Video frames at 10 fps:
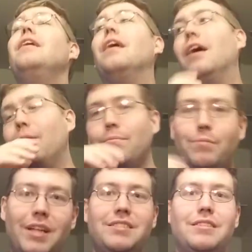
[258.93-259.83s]

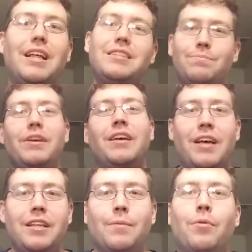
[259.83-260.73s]
That's
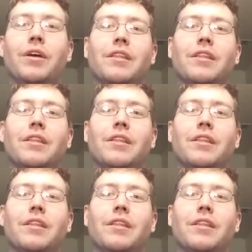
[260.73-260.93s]
beside the point.